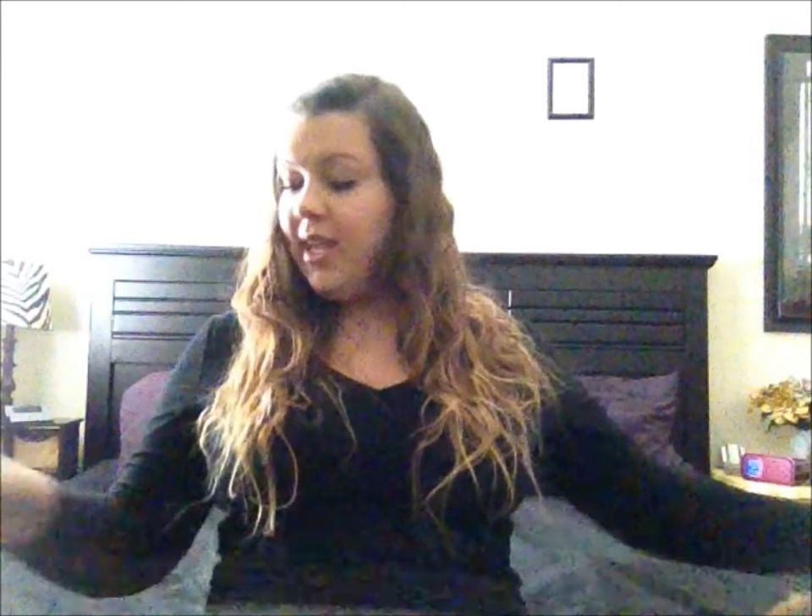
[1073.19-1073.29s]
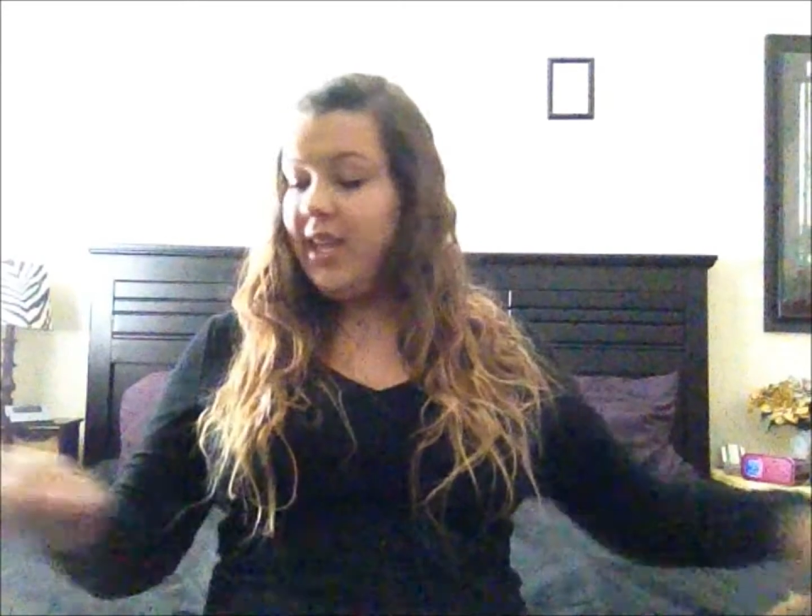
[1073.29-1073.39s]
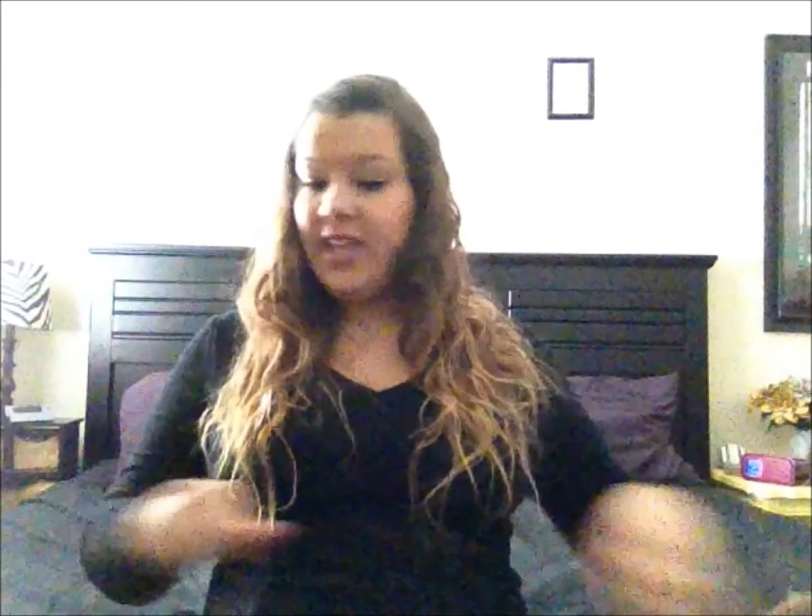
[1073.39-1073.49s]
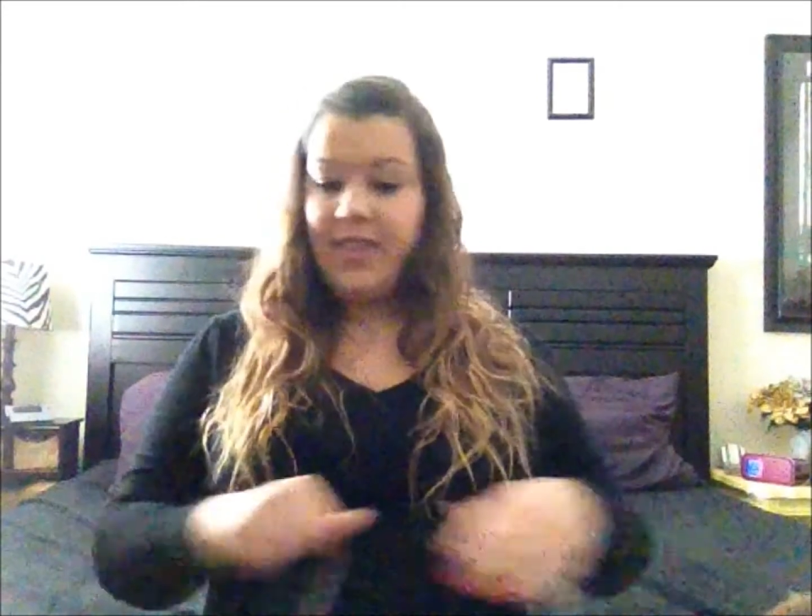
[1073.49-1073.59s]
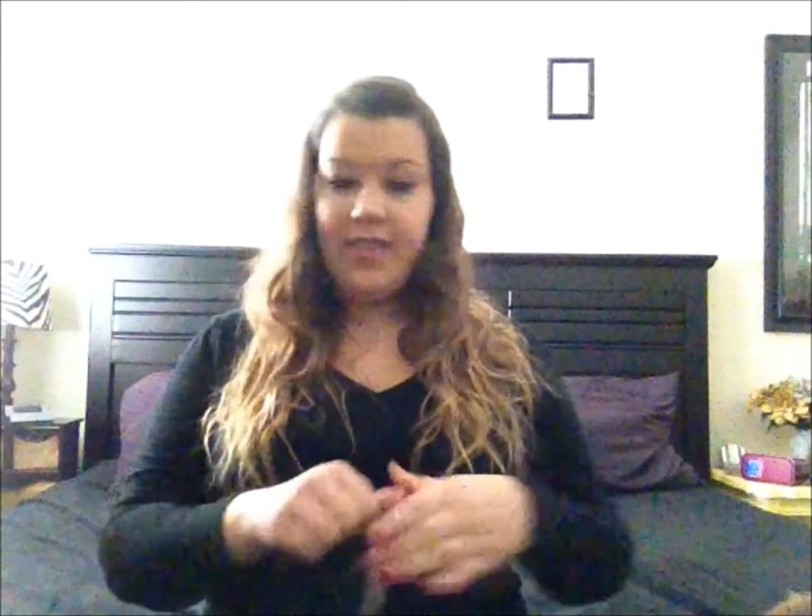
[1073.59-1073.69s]

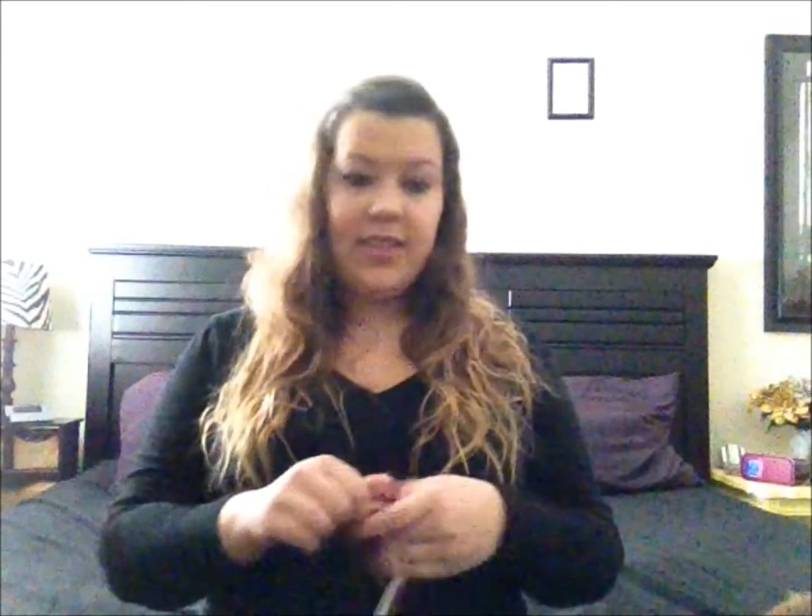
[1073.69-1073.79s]
get